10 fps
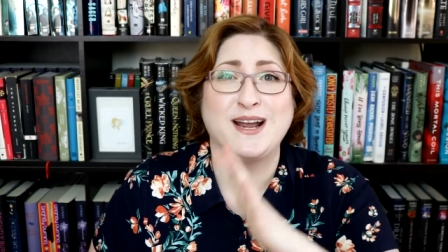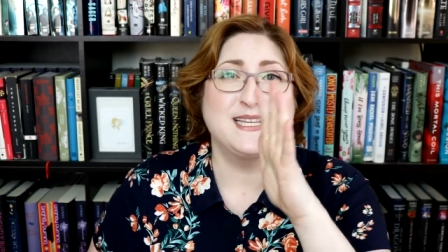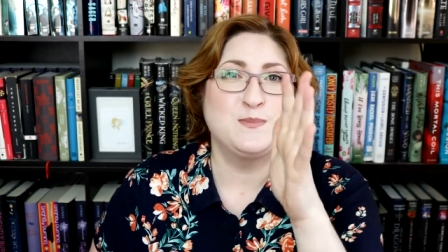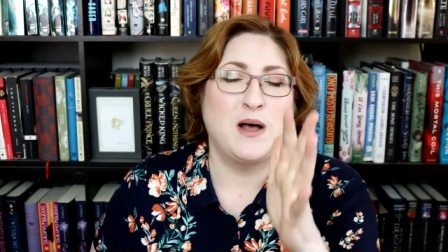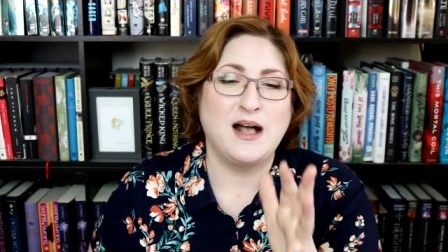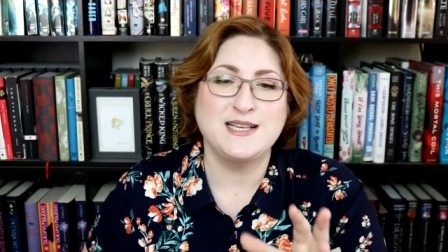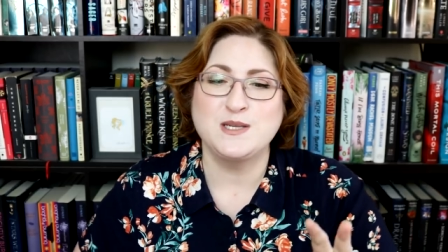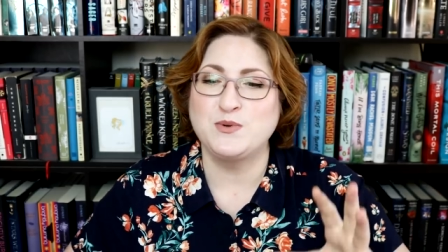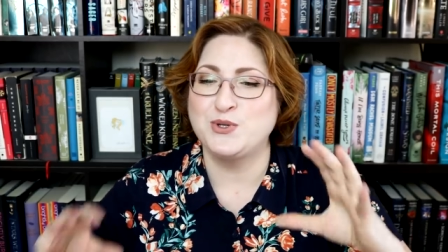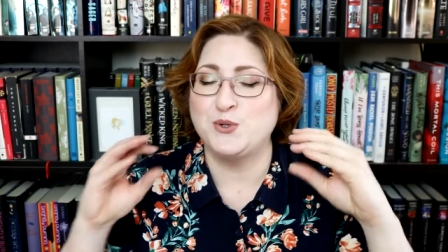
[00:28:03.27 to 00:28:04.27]
It's
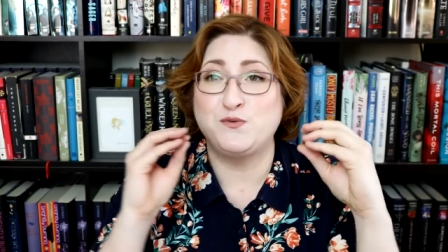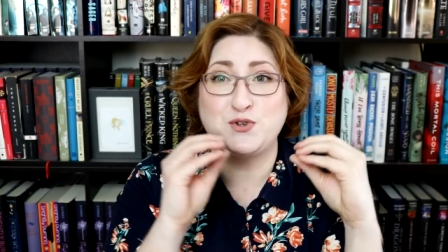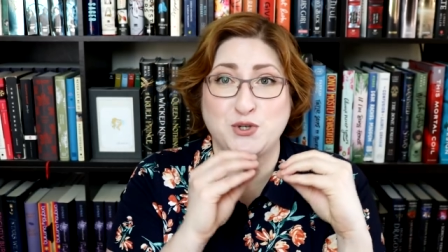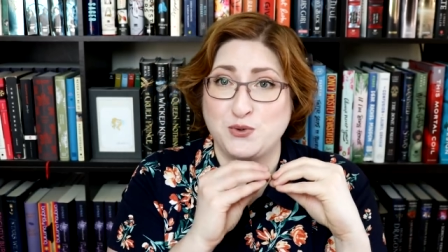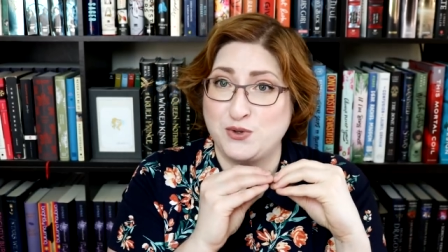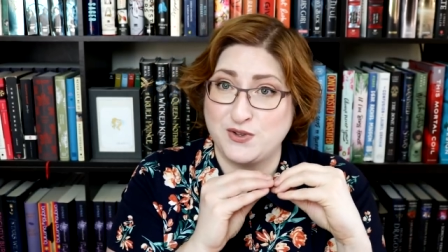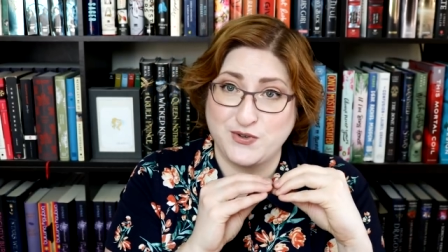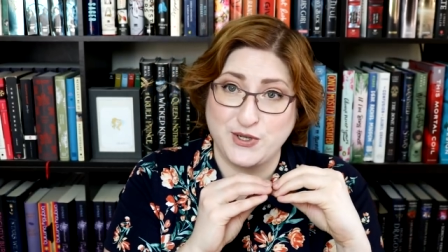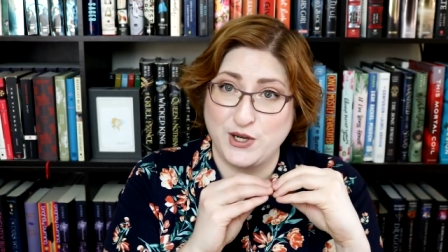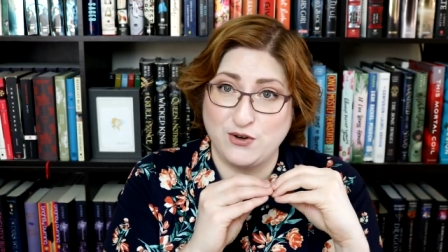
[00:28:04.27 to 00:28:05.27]
possible you've chewed the
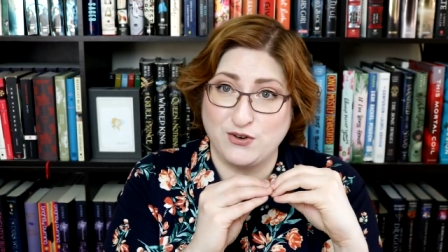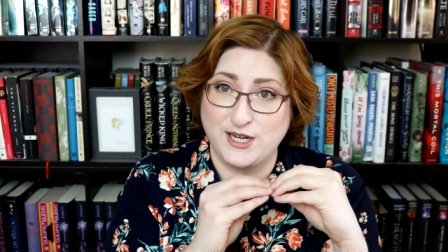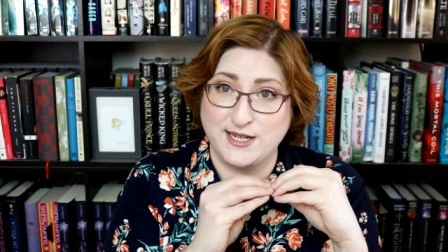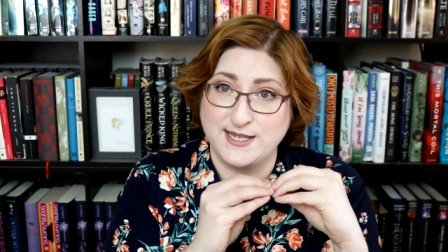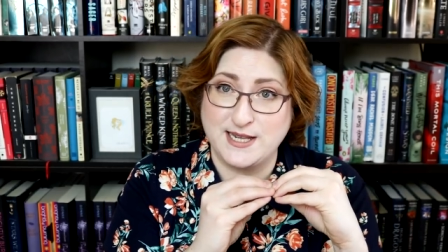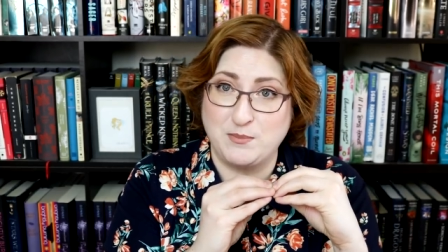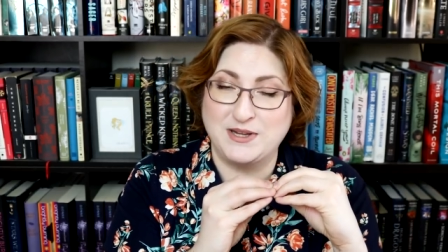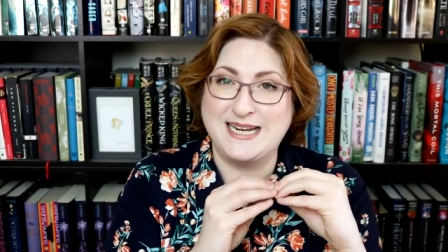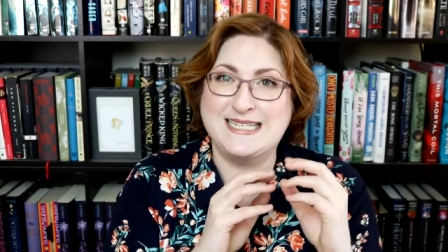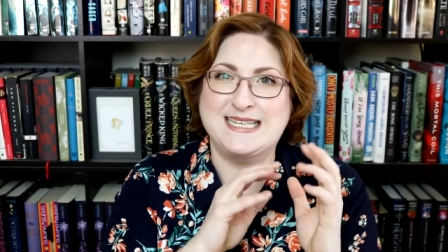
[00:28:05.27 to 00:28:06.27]
scenery in some
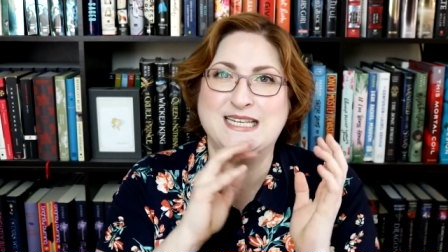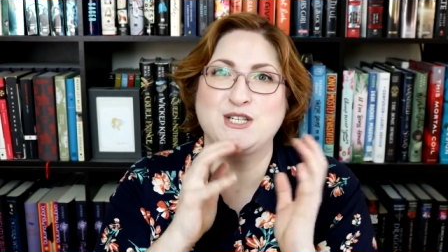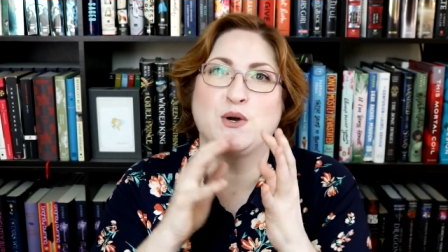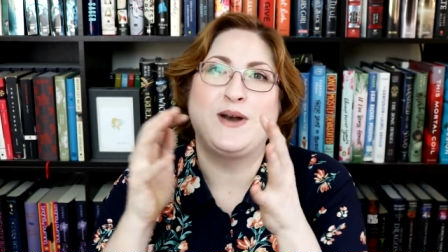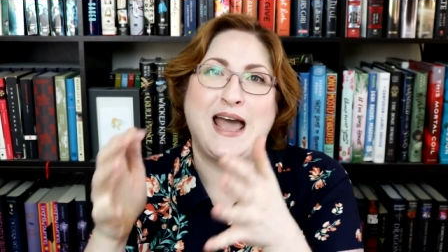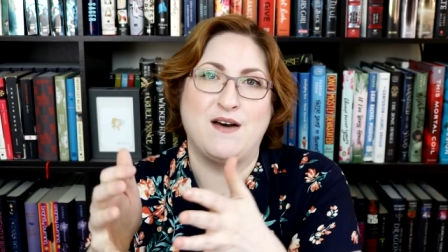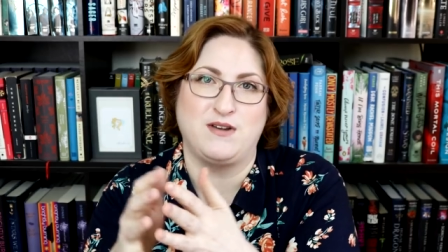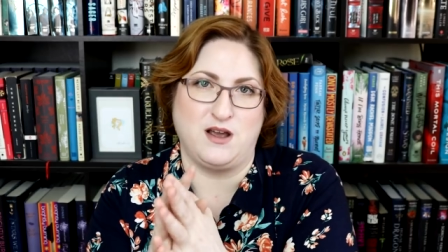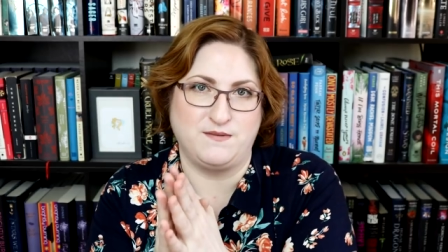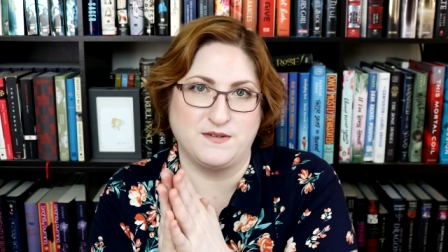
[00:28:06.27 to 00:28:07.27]
places and don't have
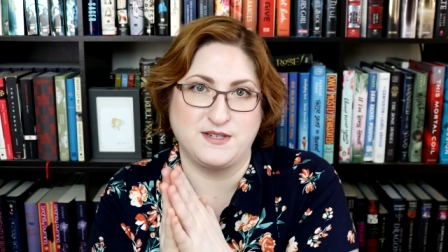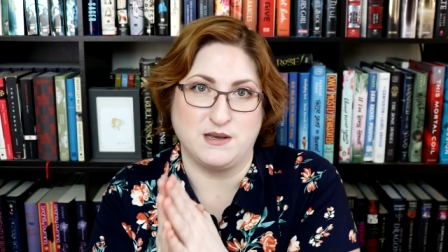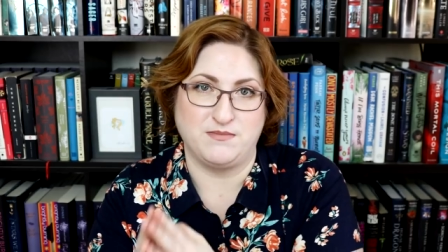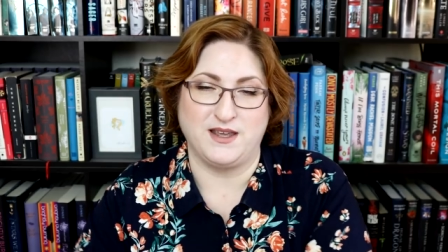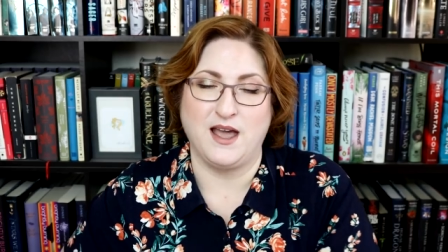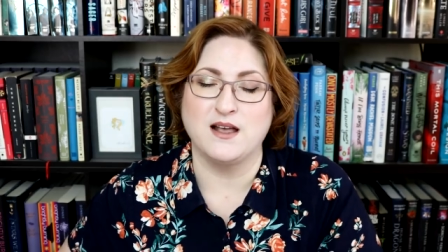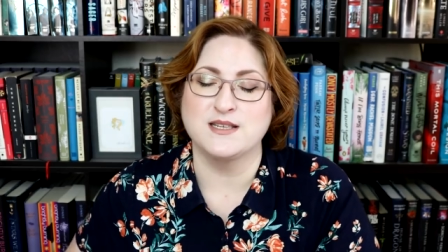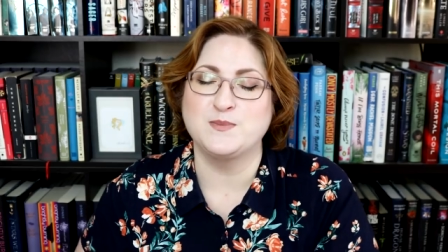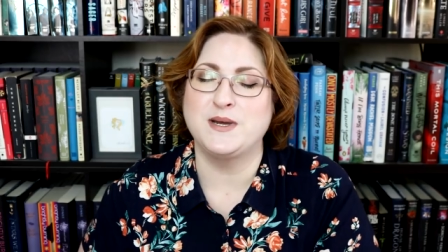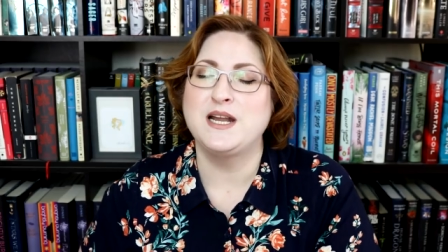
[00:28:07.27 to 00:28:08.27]
enough of something
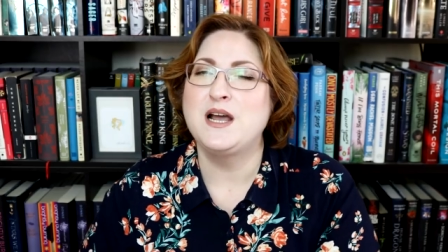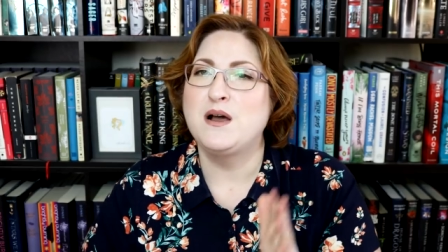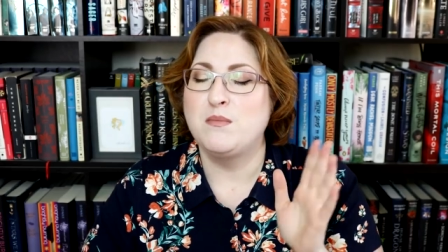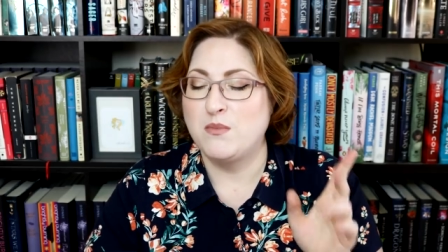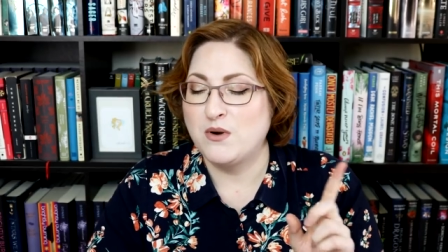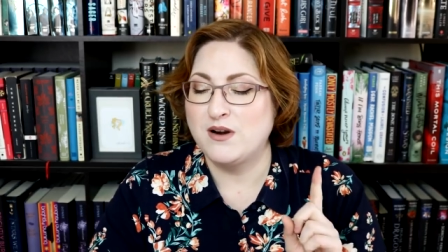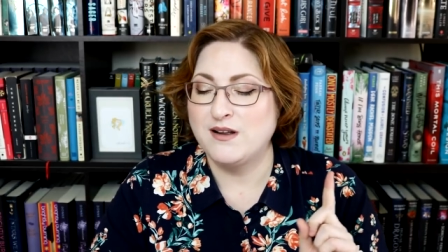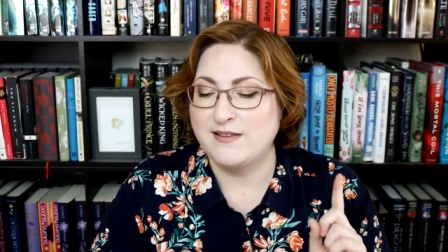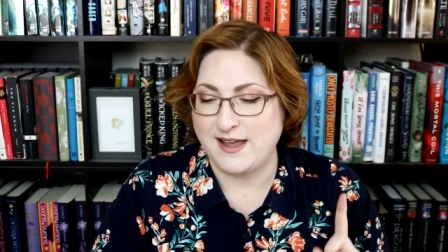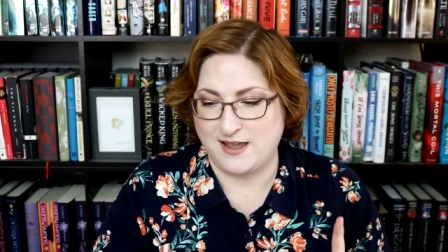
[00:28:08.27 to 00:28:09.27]
else, but more
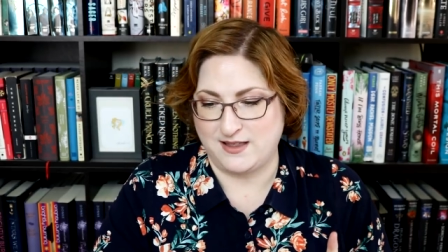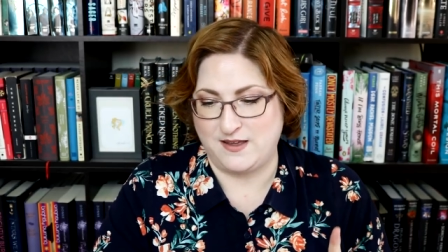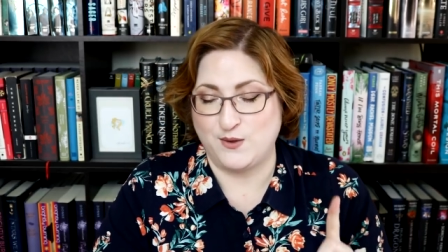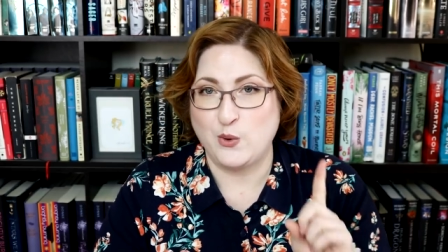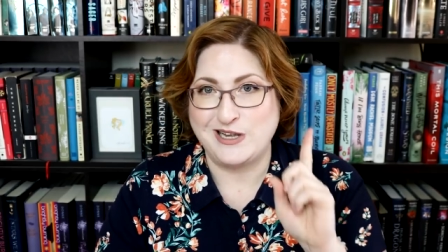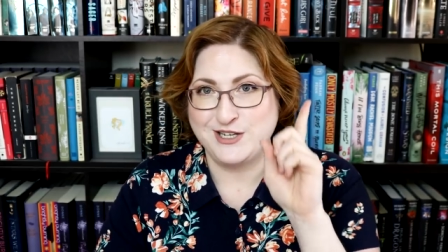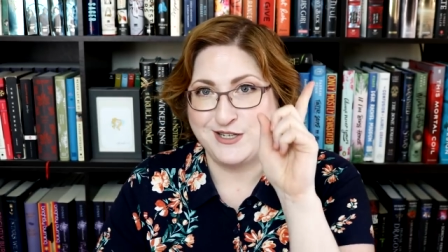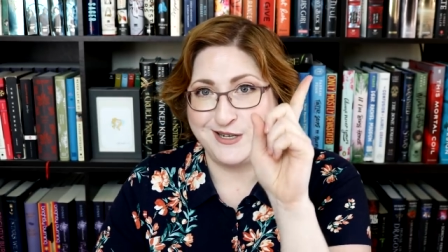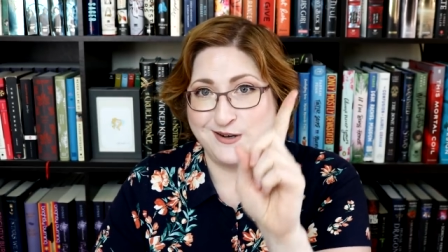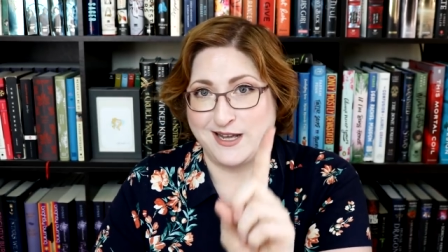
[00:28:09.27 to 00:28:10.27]
likely, the
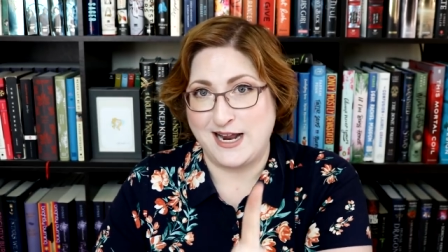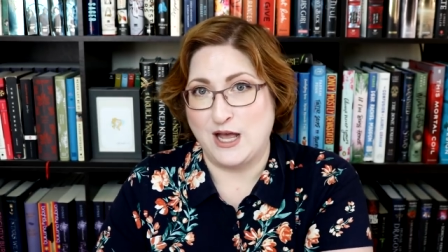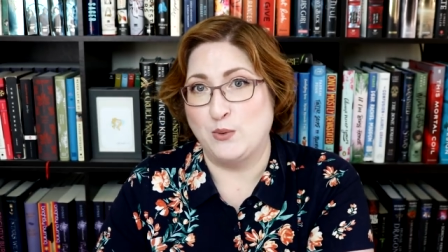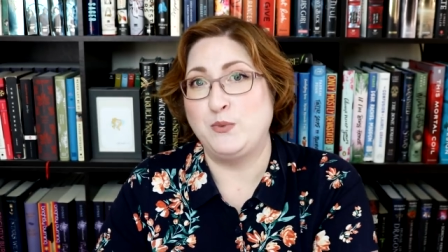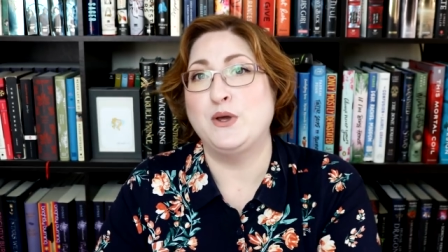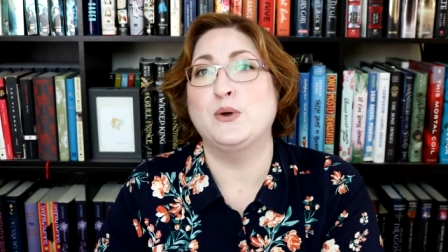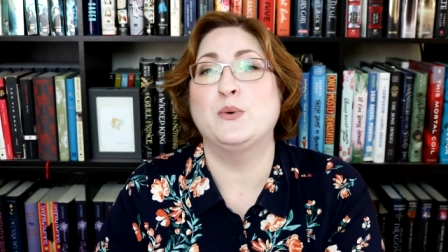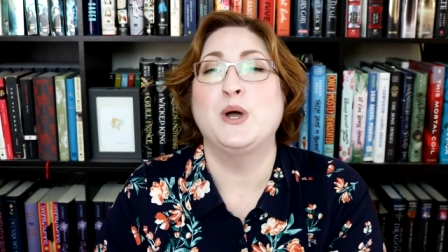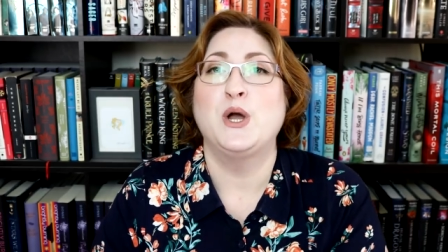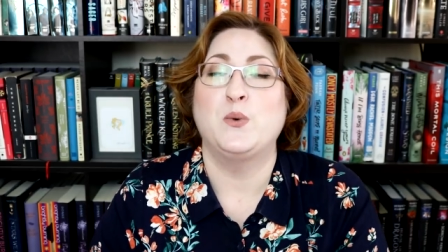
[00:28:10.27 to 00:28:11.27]
questions that are going to help
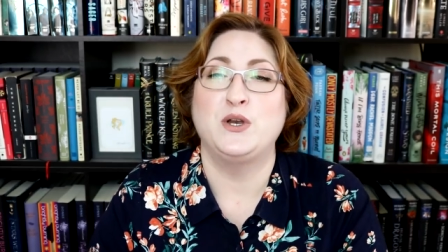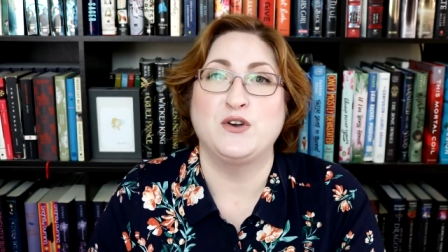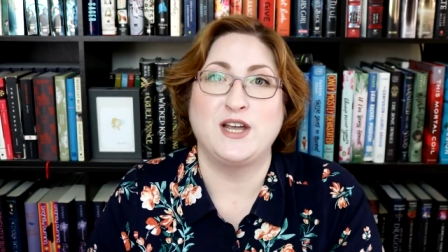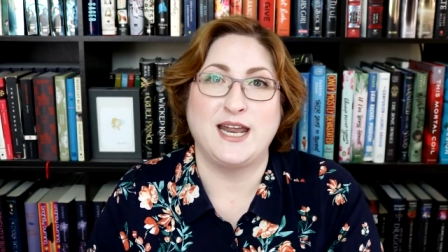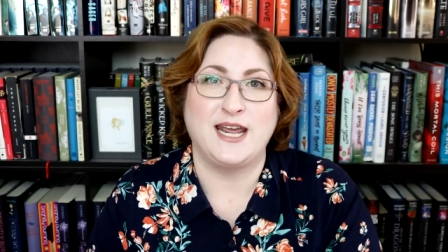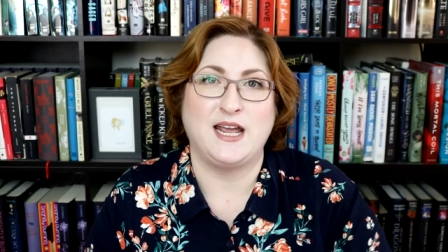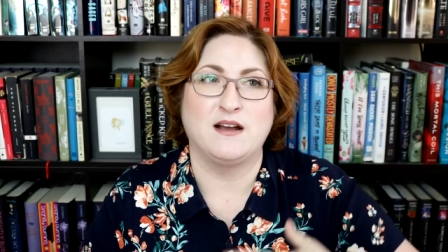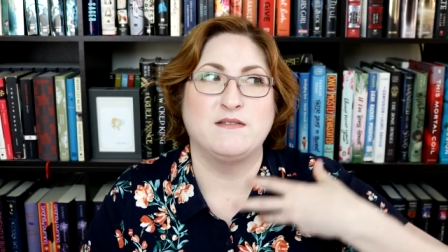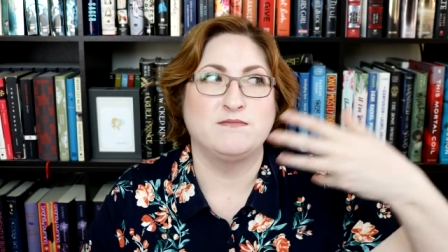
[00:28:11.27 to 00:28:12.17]
you when you're getting